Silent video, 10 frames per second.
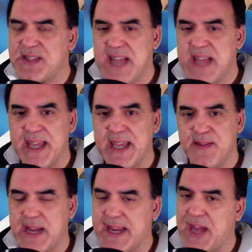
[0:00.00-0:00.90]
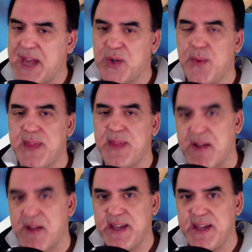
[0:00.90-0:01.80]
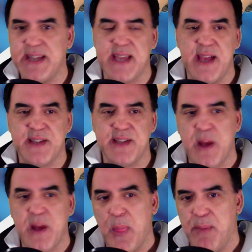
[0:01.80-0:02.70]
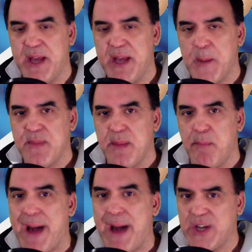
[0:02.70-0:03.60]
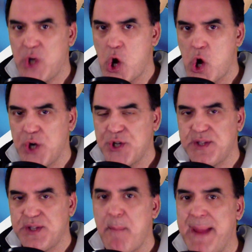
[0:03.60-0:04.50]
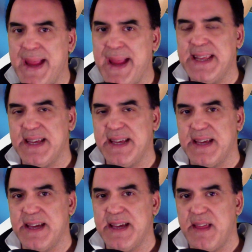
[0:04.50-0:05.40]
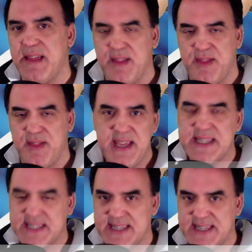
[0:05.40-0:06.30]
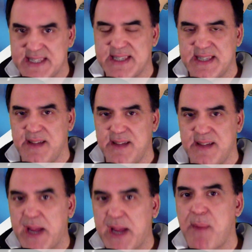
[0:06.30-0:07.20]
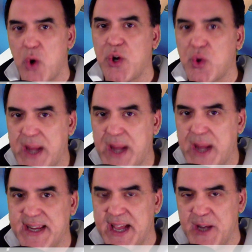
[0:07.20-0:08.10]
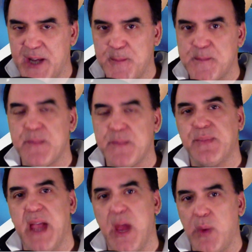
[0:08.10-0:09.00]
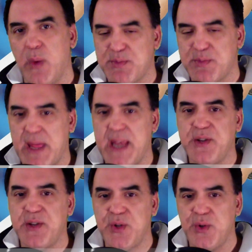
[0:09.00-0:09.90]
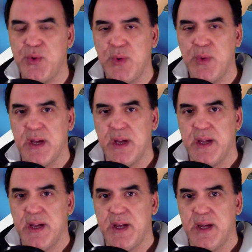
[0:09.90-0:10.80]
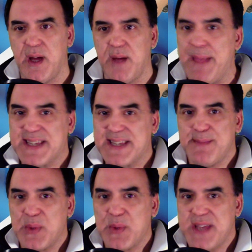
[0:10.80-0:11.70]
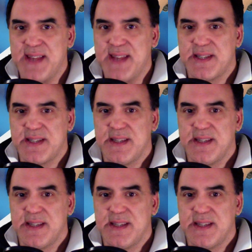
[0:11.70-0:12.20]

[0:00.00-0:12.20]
negatives. I can't agree with everything he says, but by and large, the main thesis, make America great again, and what he's planning to do makes the most sense,